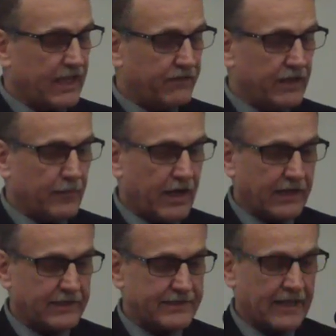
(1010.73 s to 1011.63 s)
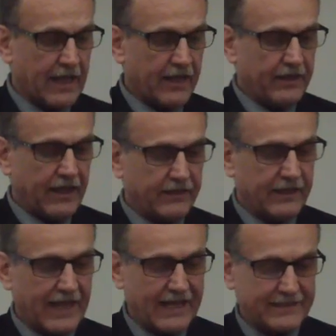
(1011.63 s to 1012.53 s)
evil minds than
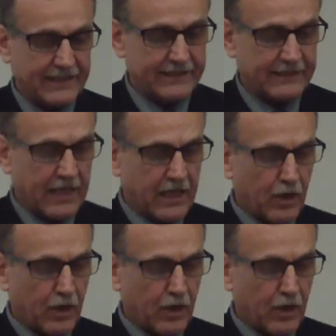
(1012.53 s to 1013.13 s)
the Nazis,